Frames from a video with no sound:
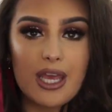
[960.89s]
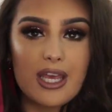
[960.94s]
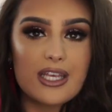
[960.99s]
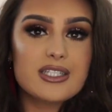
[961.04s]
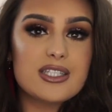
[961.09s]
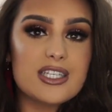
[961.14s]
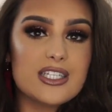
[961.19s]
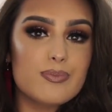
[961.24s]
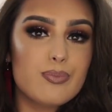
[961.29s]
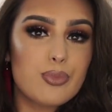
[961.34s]
It
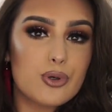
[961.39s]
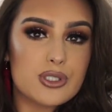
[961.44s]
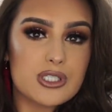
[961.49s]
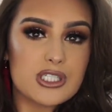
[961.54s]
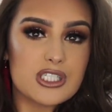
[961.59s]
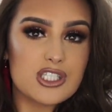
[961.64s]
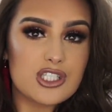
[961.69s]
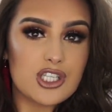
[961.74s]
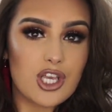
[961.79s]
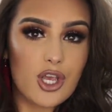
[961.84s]
is this
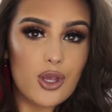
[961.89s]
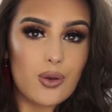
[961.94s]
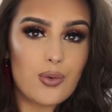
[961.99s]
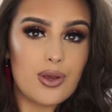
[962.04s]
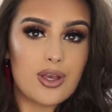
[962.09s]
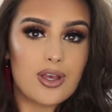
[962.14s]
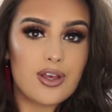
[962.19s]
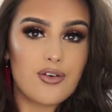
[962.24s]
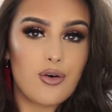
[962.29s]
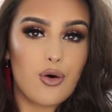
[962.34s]

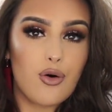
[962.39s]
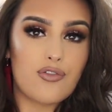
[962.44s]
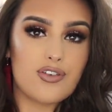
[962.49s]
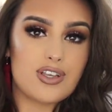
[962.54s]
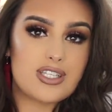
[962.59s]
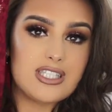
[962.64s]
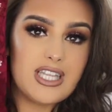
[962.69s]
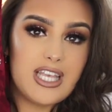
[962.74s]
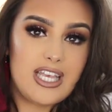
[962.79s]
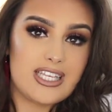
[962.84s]
bodysuit,
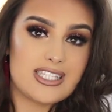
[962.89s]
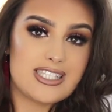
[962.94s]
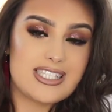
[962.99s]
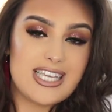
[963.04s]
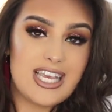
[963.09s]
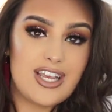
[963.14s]
obviously it's